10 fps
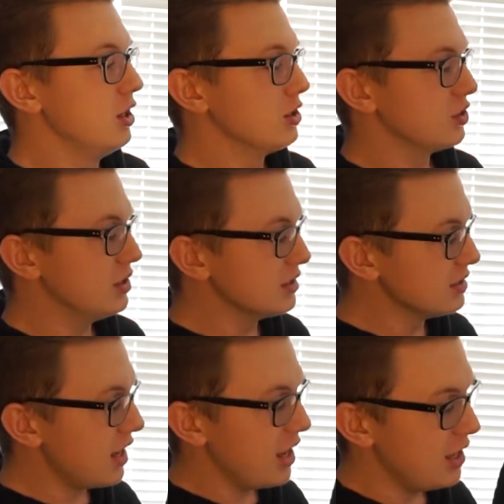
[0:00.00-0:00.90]
So this is
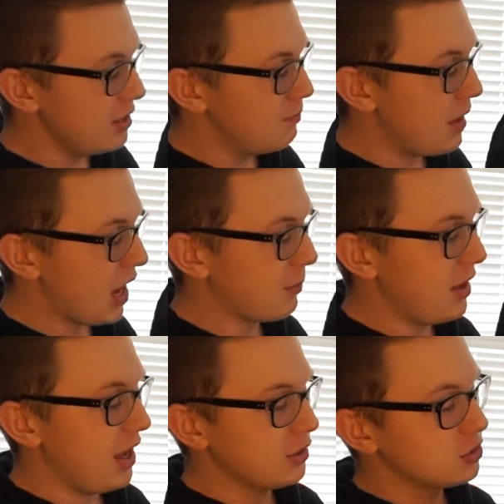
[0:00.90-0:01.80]
a Hey
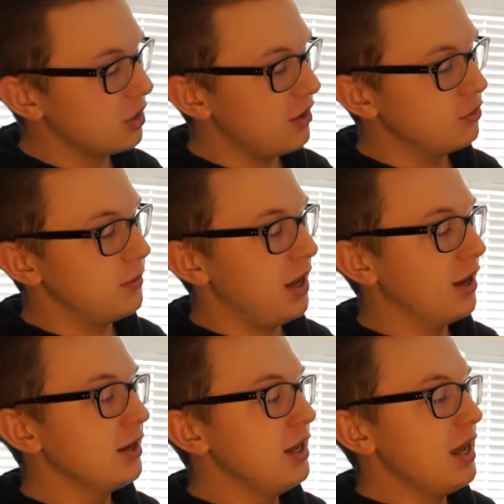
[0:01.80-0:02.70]
Backpack travel
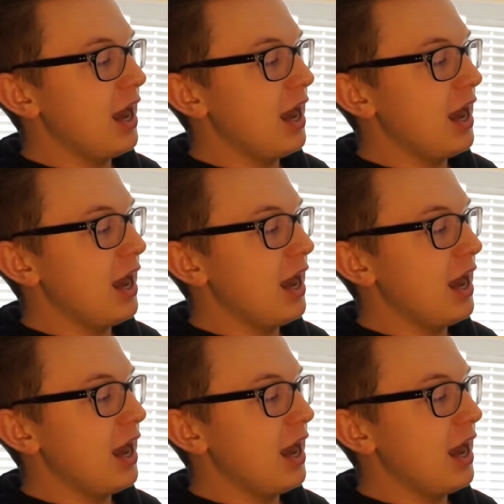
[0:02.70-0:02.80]
bag.